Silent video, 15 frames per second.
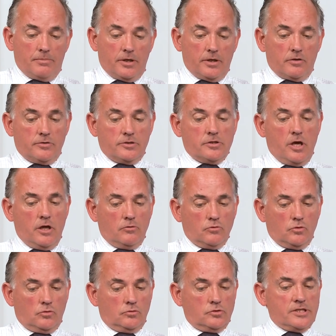but there is no
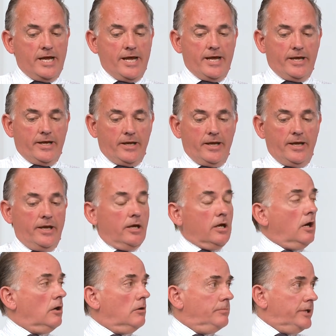rule saying it
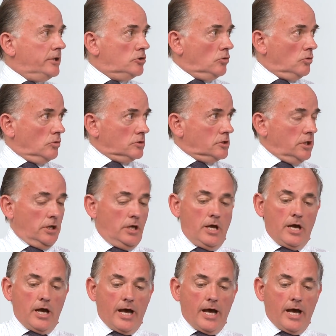can't be shorter.